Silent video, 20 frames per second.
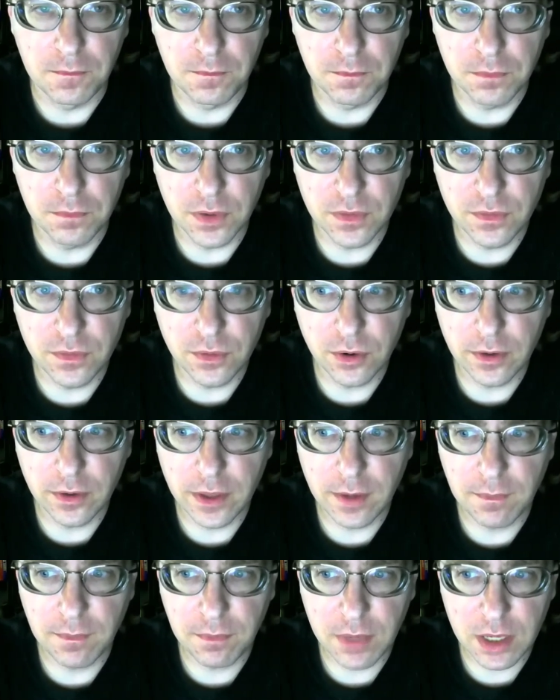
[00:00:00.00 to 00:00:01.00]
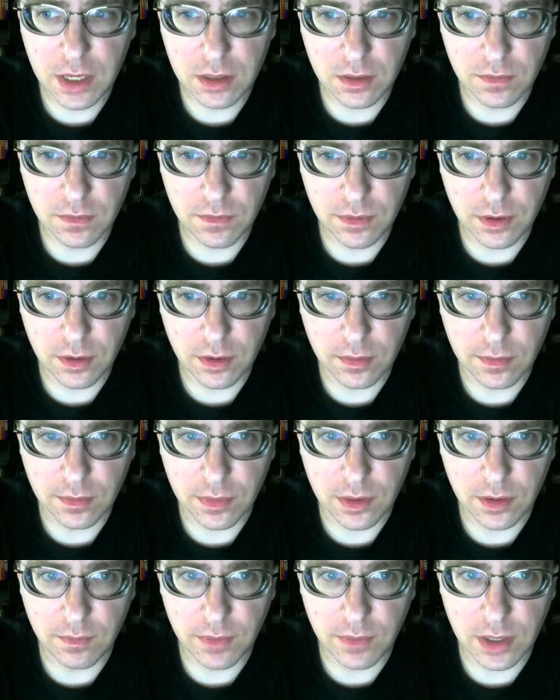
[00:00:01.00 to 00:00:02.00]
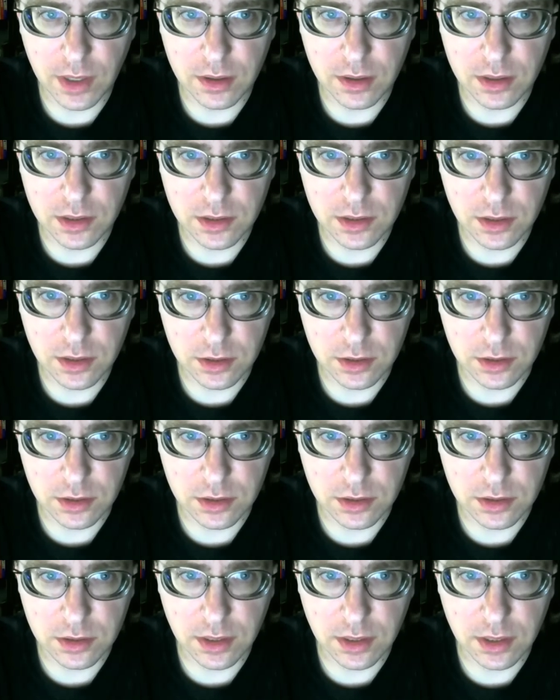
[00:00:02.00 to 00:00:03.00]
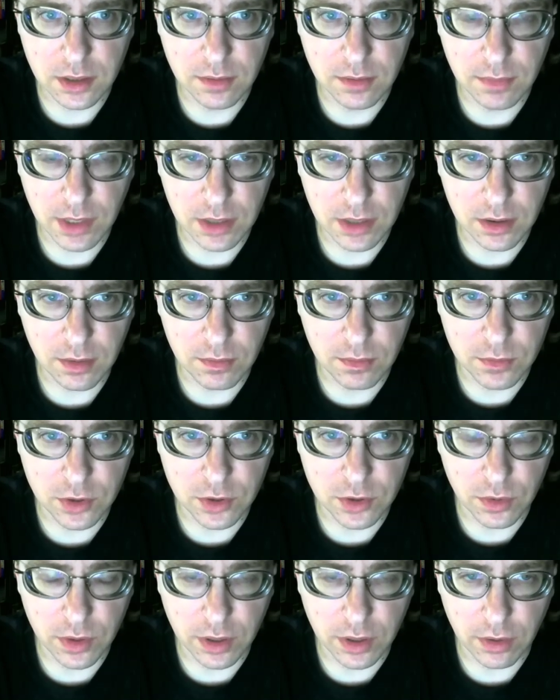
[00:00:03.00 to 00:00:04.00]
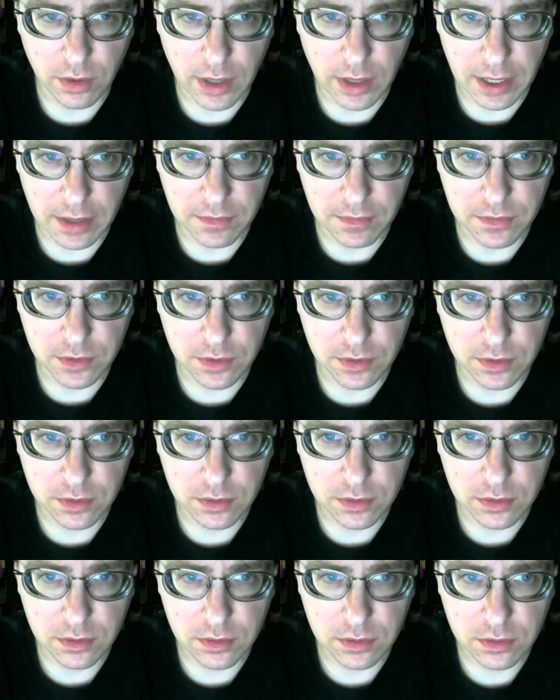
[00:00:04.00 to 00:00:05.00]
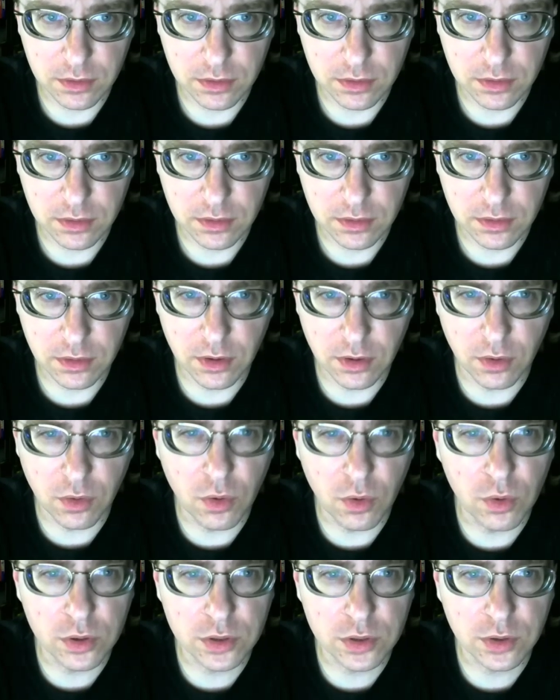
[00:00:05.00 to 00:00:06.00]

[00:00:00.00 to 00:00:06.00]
before they made the film, they made decisions. They didn't make them during or after. No course